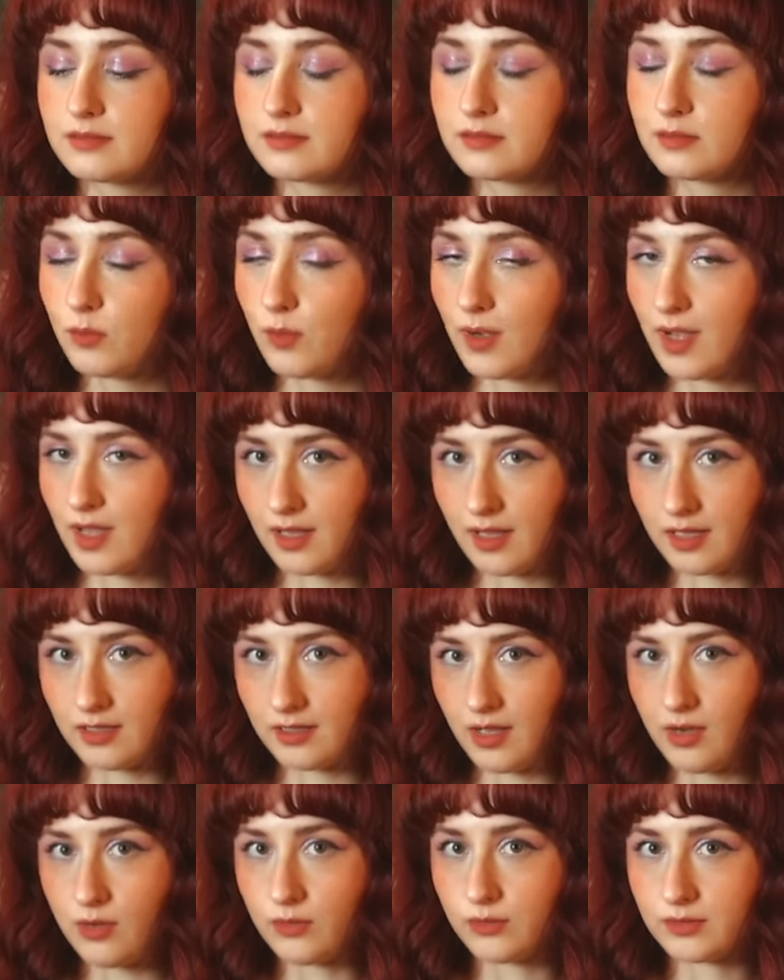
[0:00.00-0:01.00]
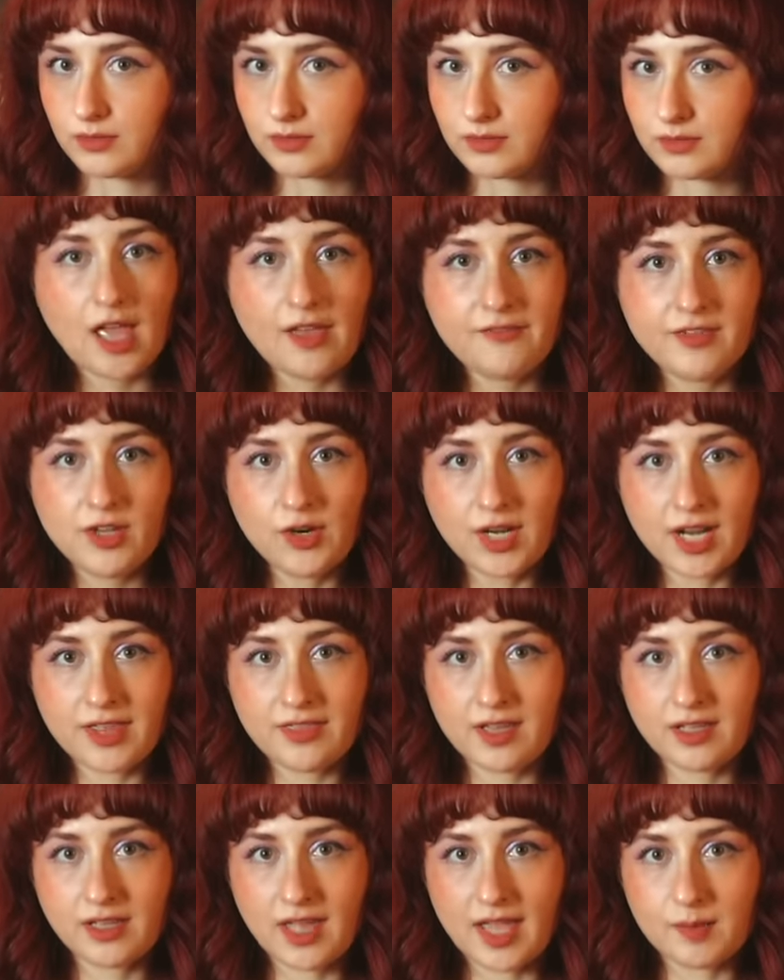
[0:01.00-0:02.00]
Well, hello. If you're
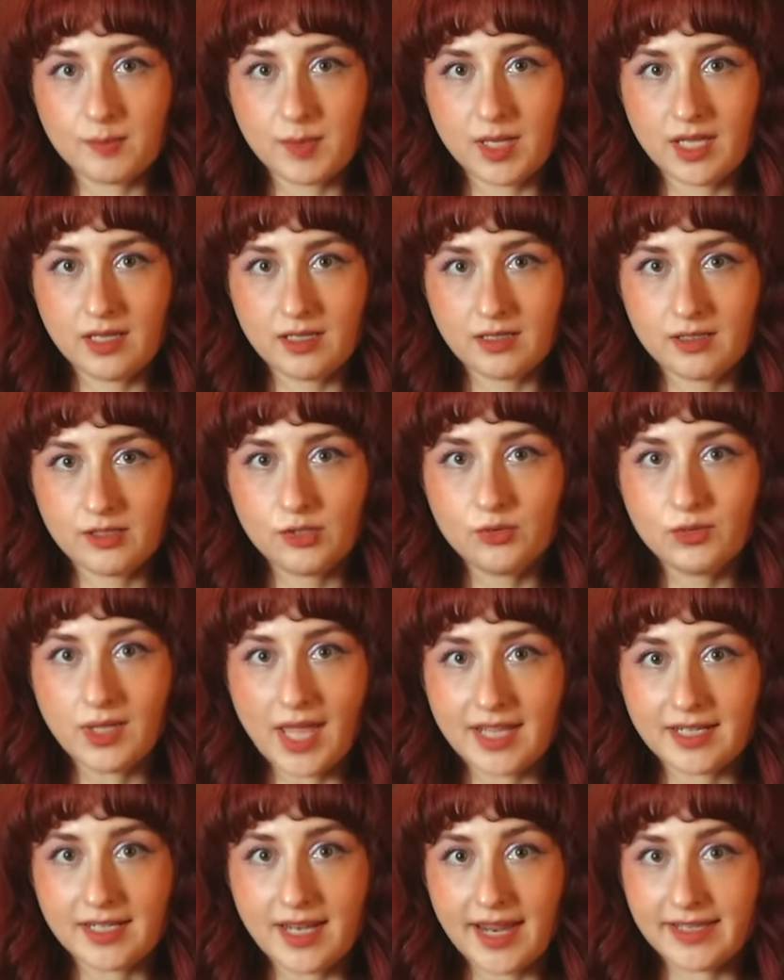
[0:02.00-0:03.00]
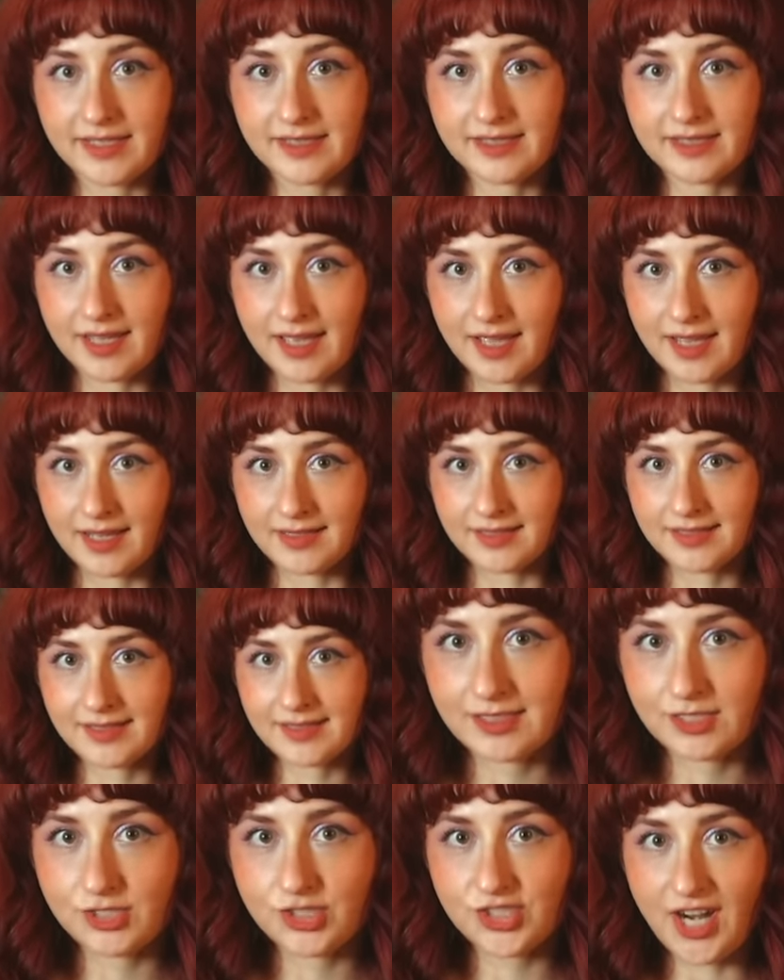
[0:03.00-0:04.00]
anything like me, you like nice
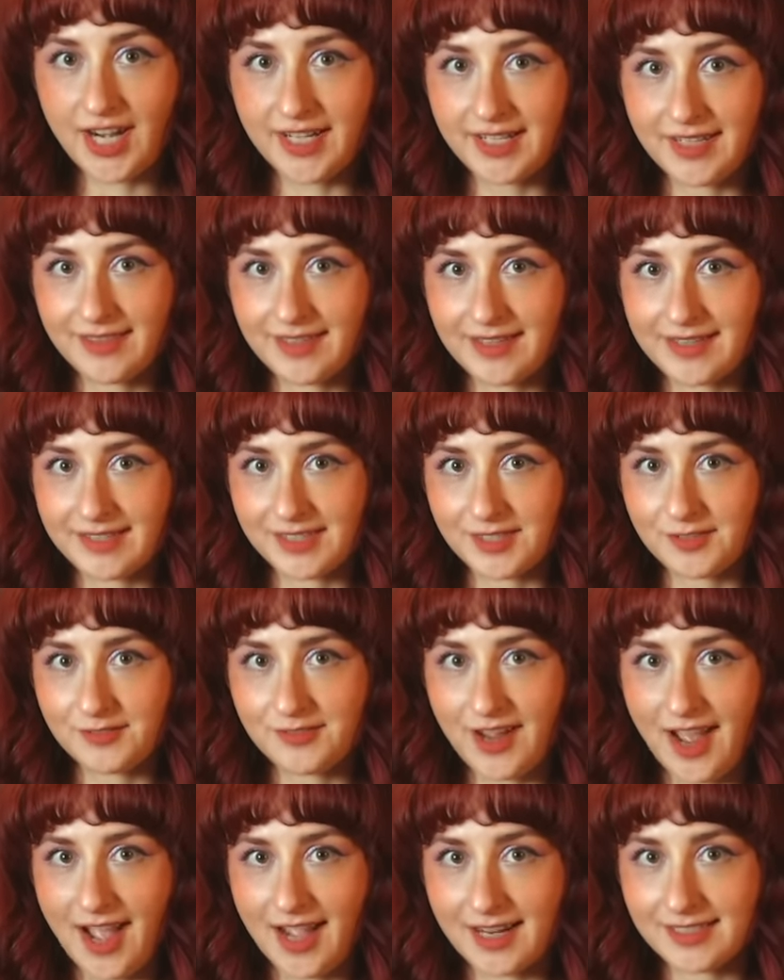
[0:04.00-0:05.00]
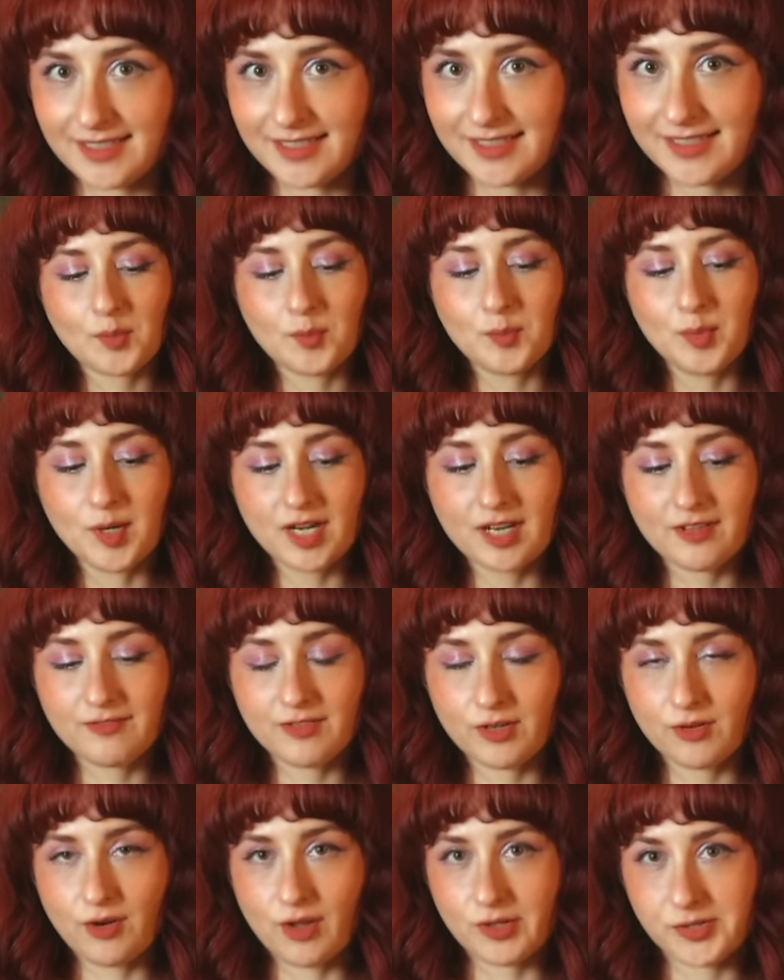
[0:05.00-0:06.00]
things. Shiny things, in fact. But if
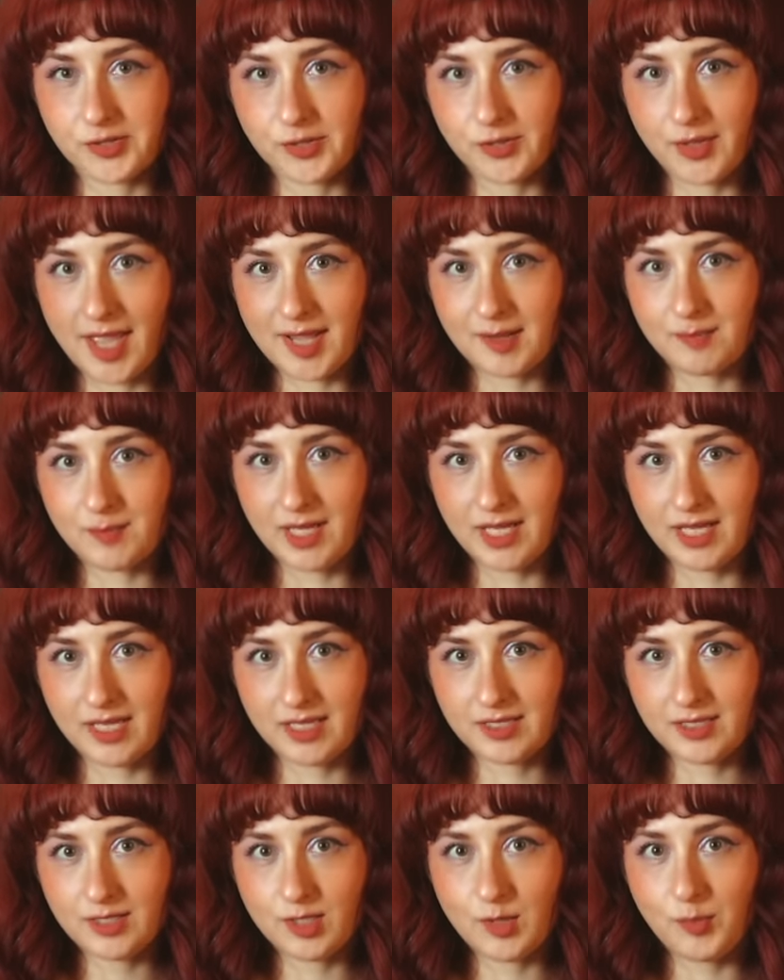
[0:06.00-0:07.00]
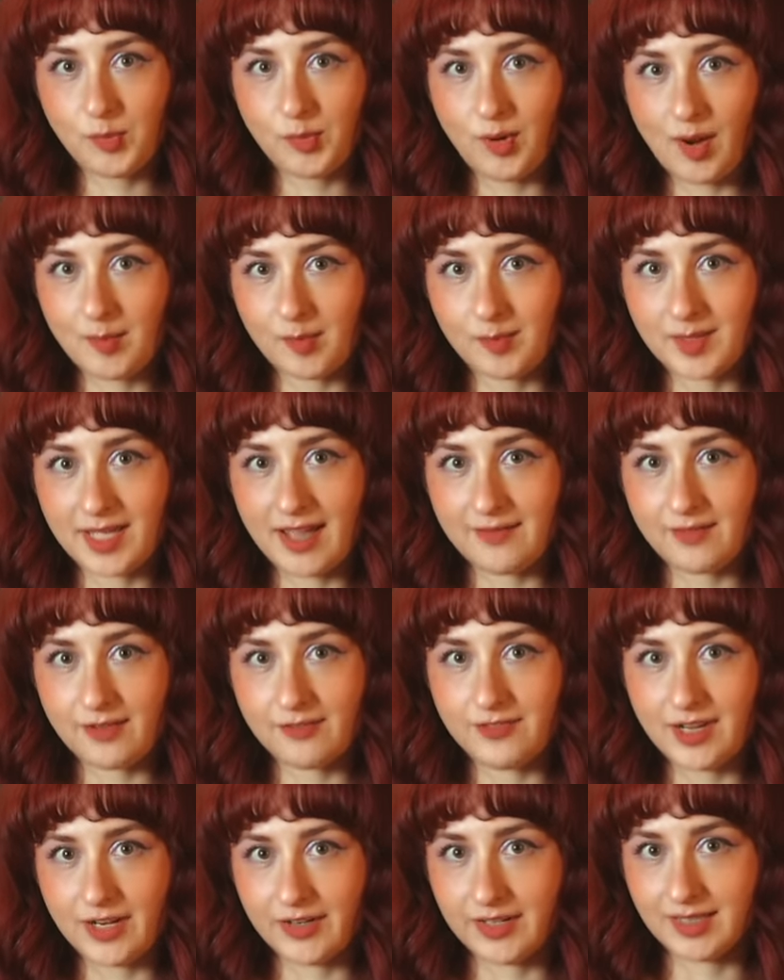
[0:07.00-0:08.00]
you're also like me, you probably have a
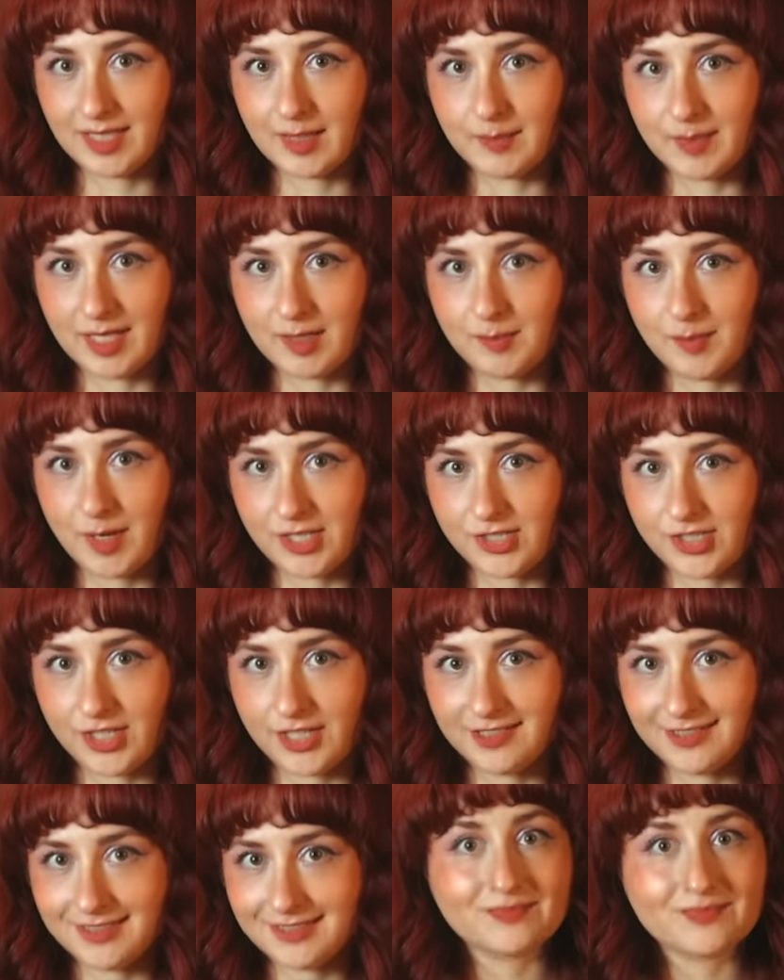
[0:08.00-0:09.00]
very limited budget.